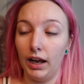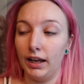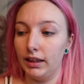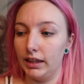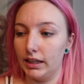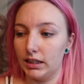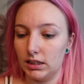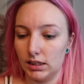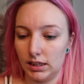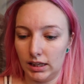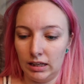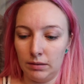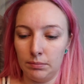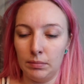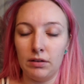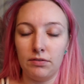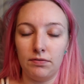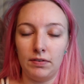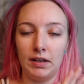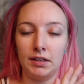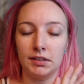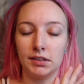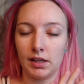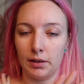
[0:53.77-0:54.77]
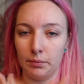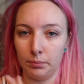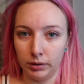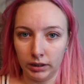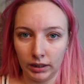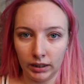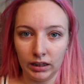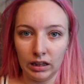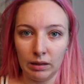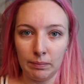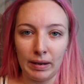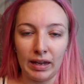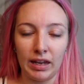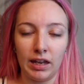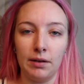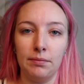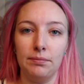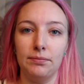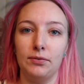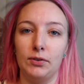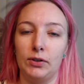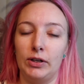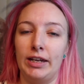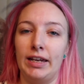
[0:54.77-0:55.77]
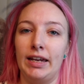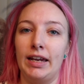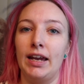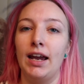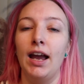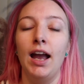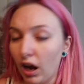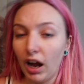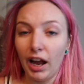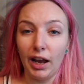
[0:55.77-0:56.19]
I like to keep my face completely makeup free.